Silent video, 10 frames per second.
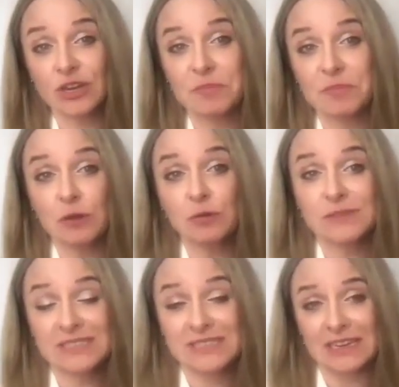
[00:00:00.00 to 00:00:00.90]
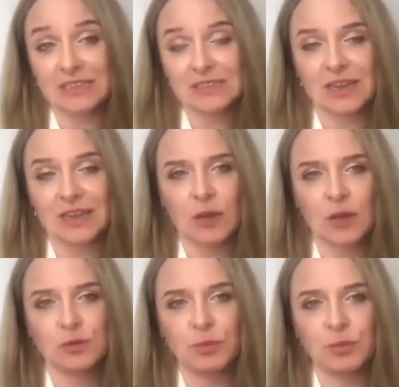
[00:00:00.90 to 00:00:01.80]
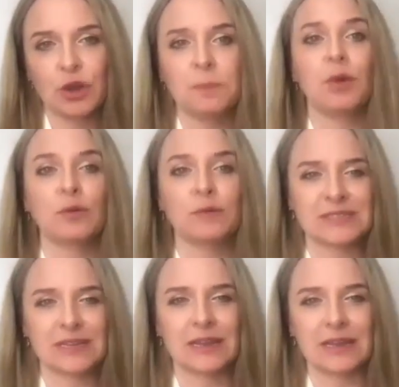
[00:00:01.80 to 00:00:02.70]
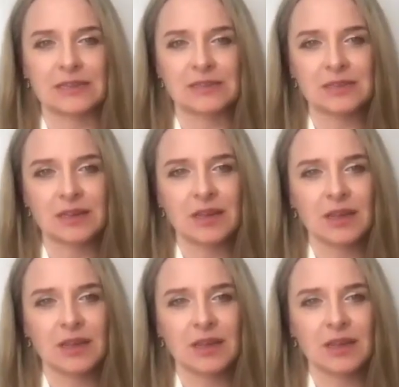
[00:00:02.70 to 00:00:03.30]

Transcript: about resilience and how to become more resilient.